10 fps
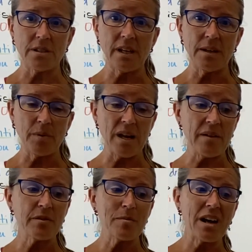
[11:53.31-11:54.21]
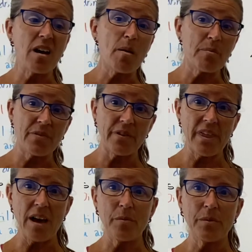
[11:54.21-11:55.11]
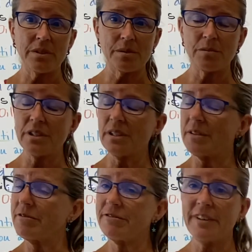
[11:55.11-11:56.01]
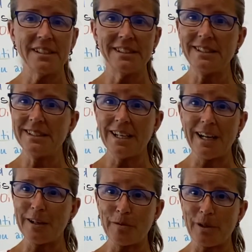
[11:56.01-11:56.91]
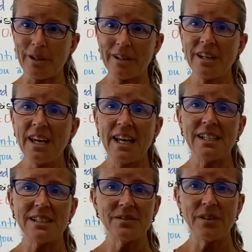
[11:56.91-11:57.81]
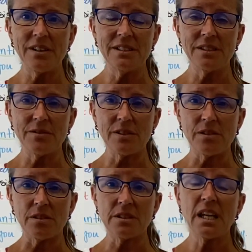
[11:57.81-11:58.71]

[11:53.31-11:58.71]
and we have to make up for that with really fancy diet work, and it's very difficult.